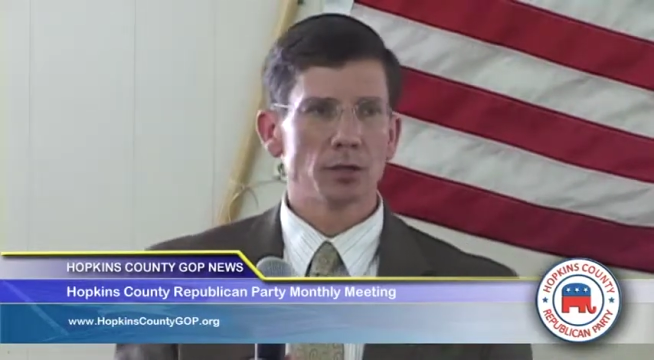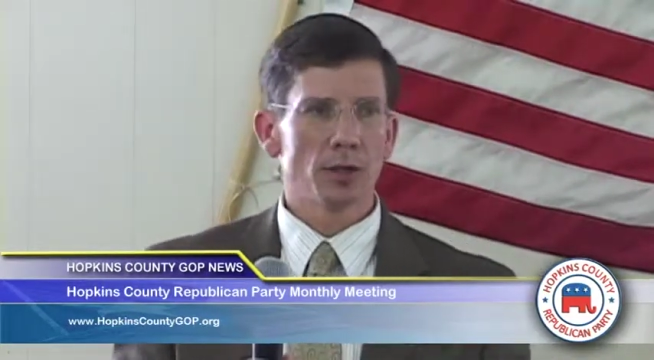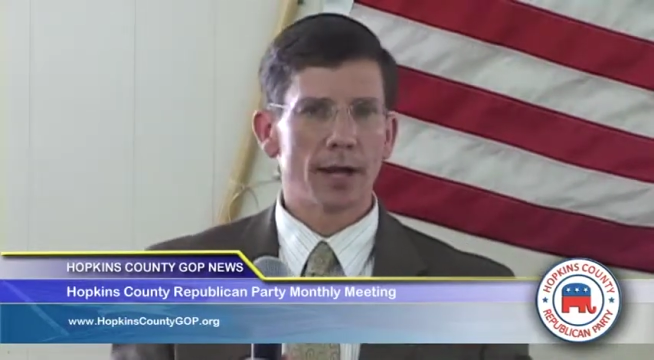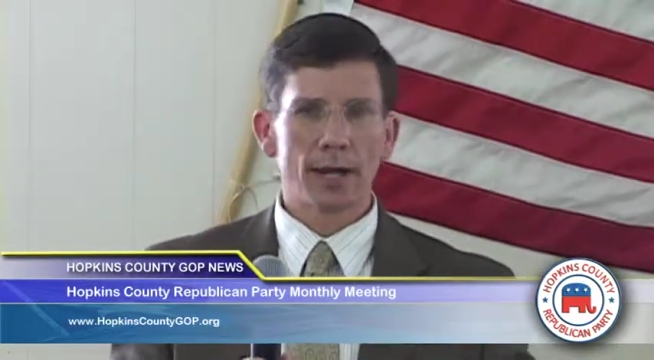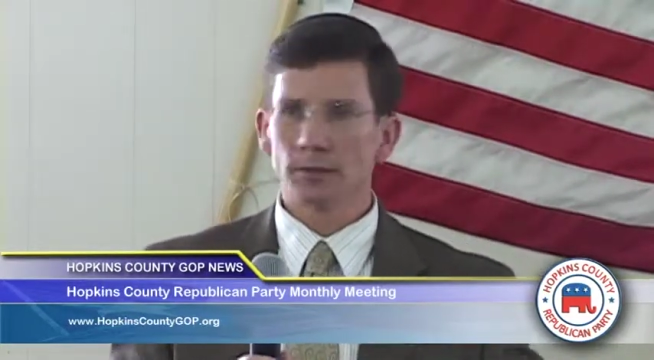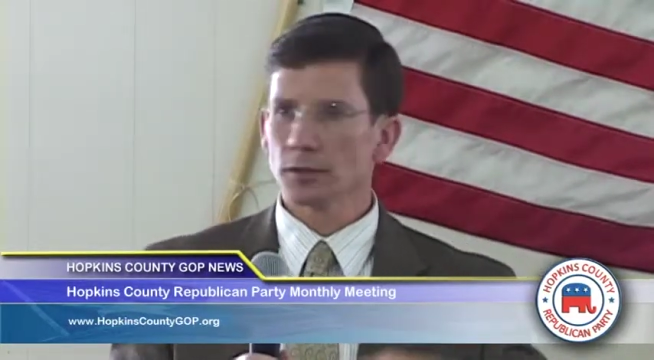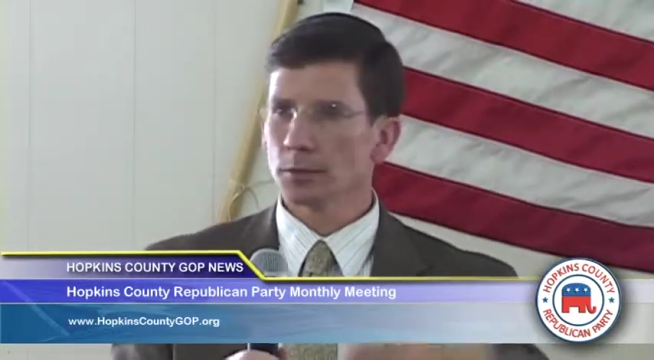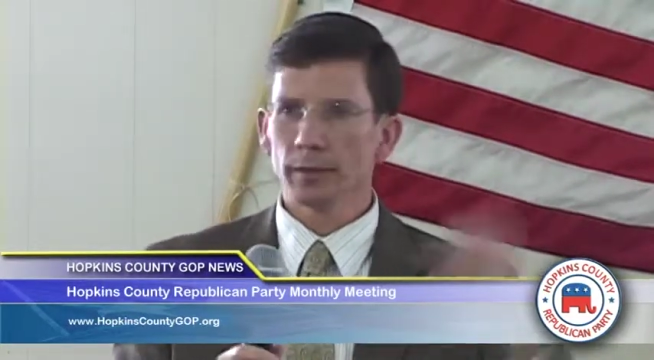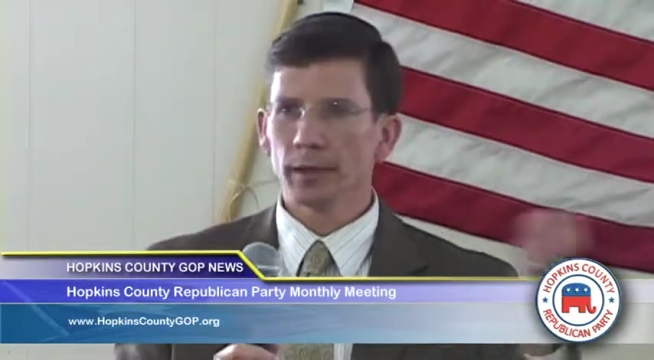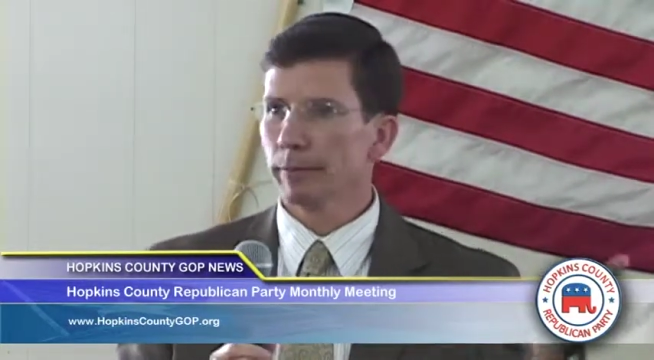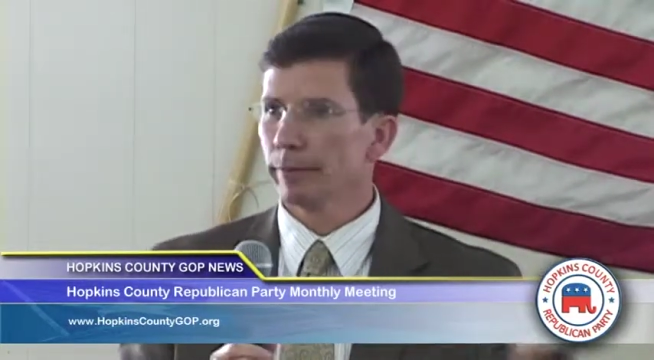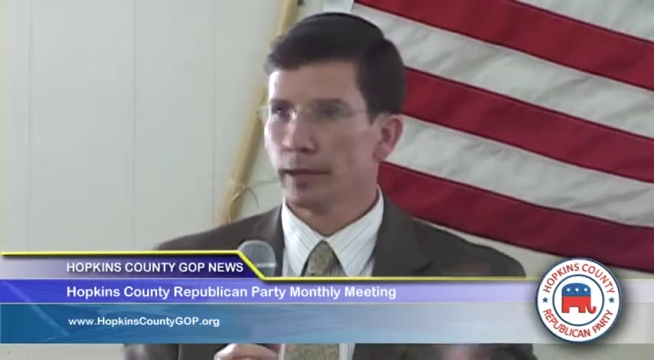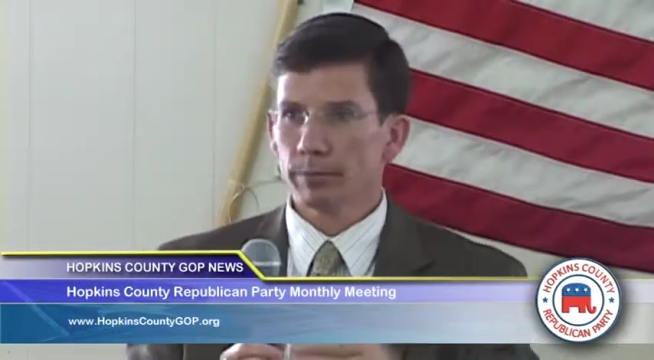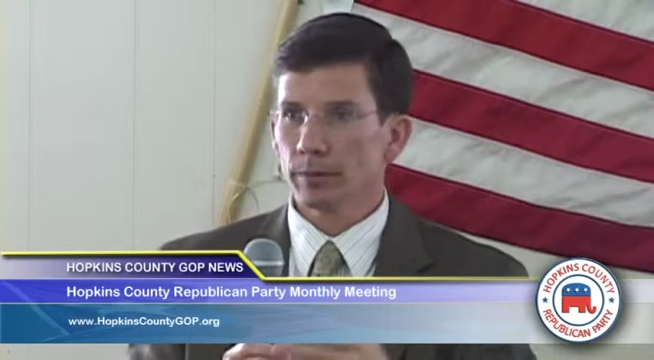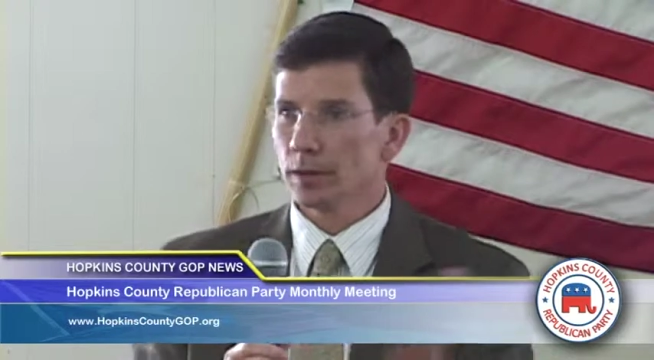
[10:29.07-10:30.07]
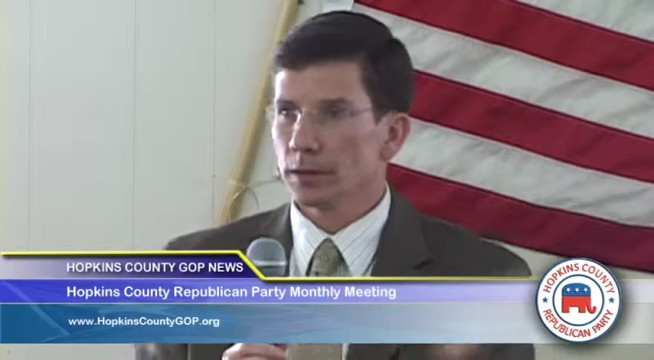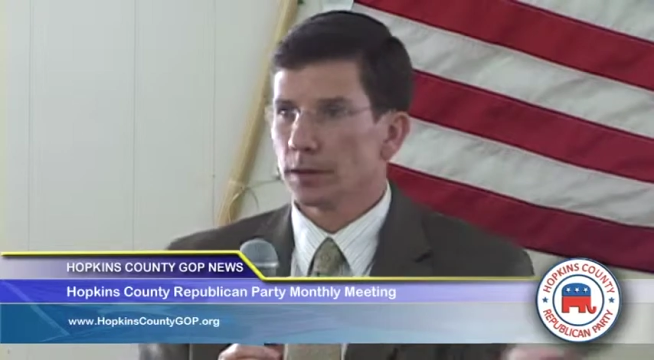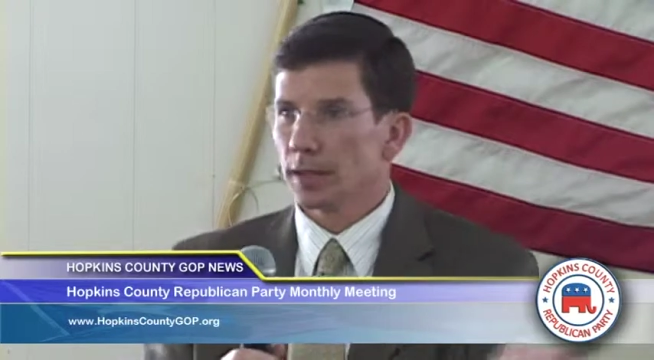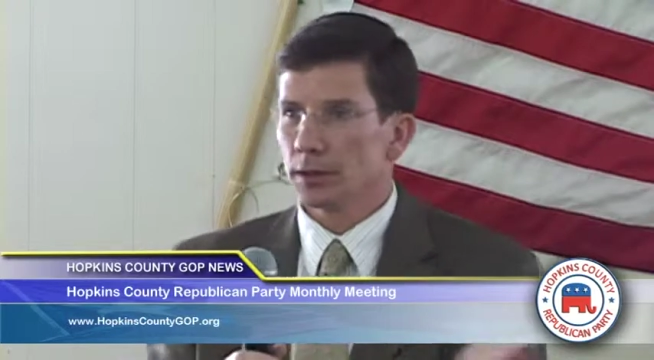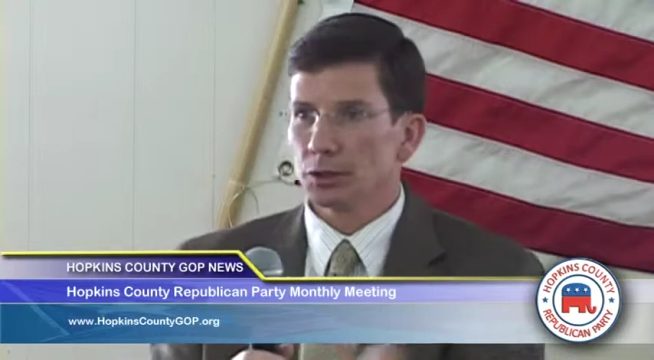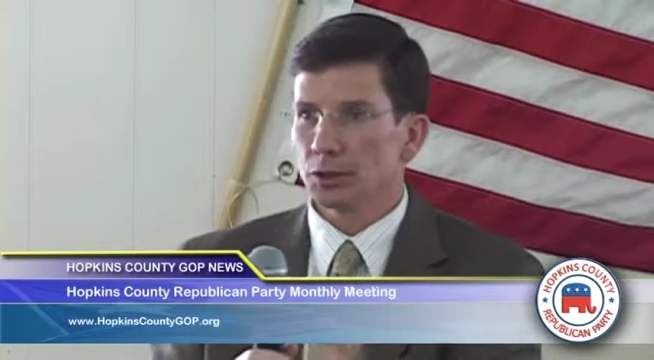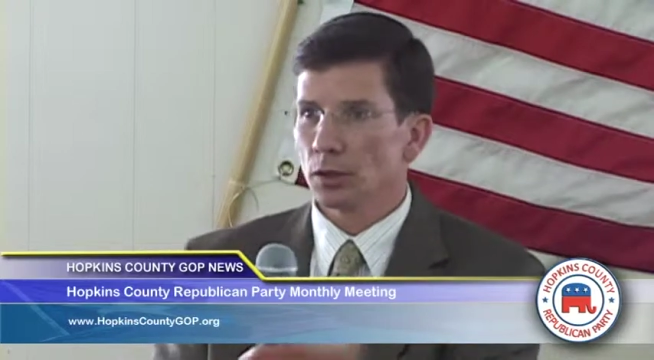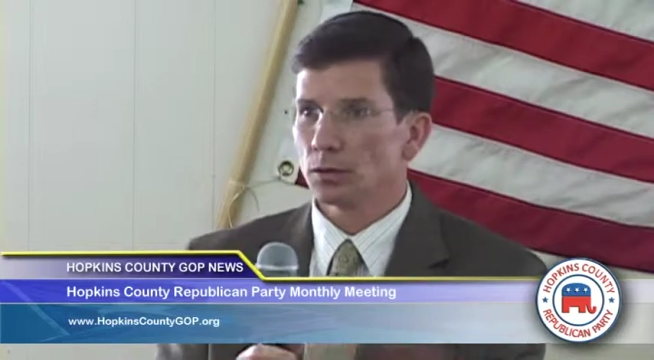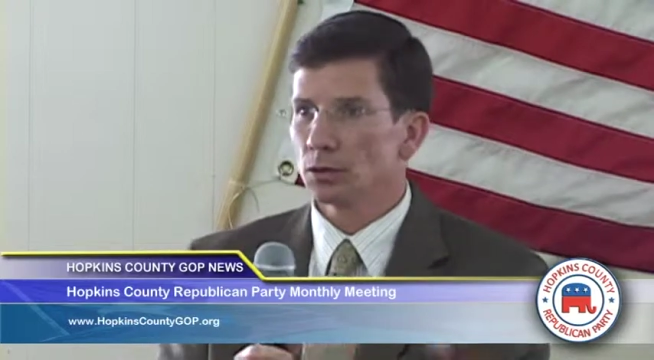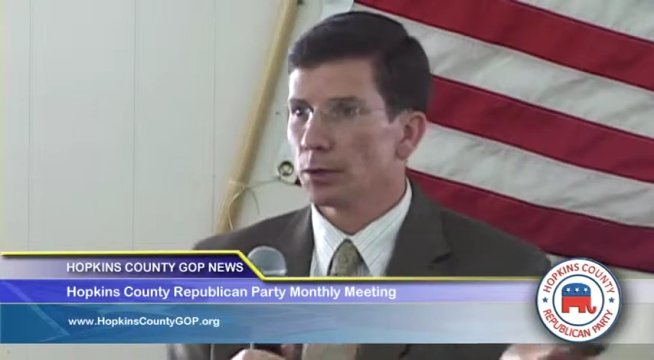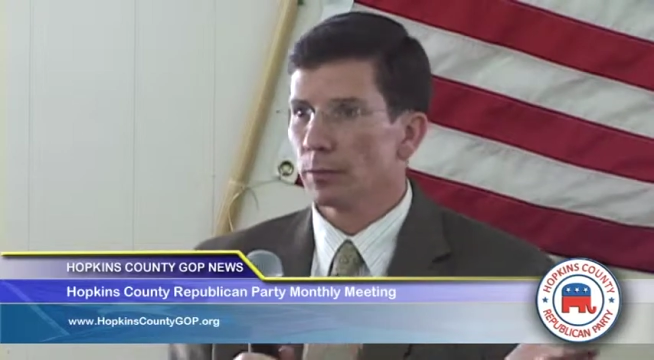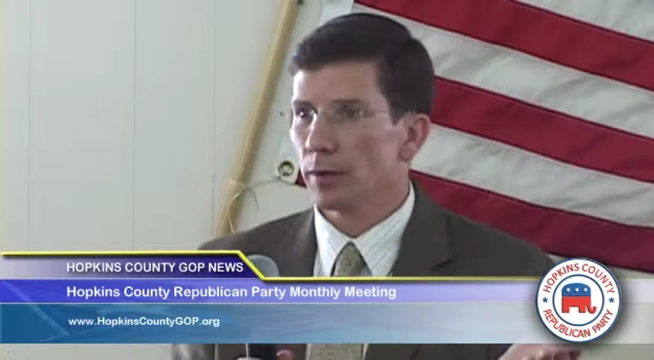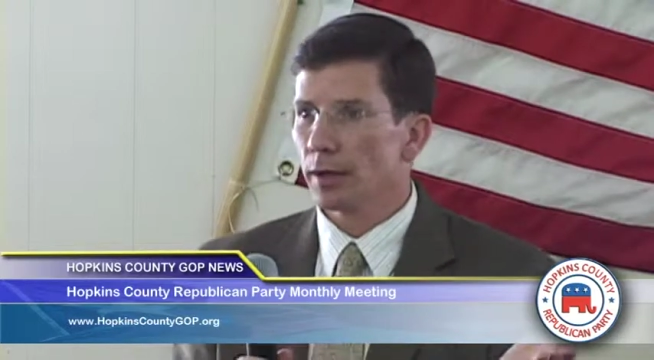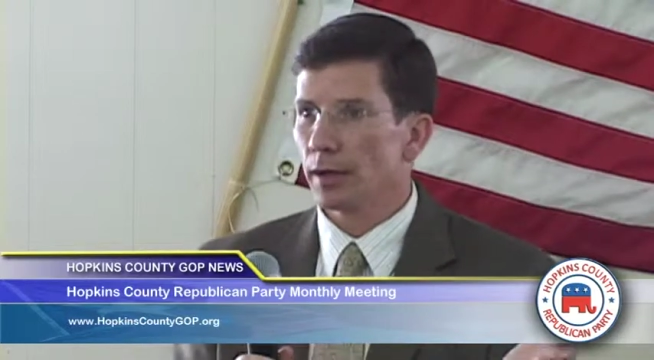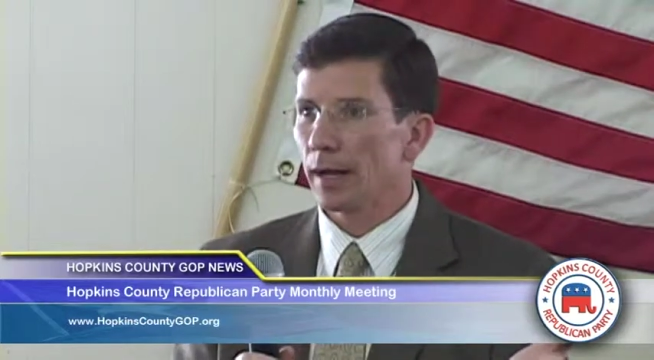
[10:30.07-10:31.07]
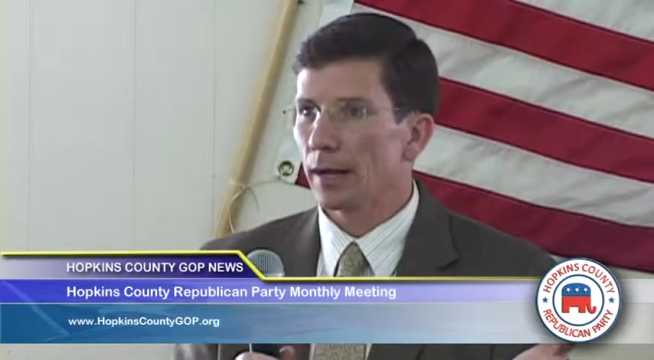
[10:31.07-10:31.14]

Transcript: to have as many people as they chose to bring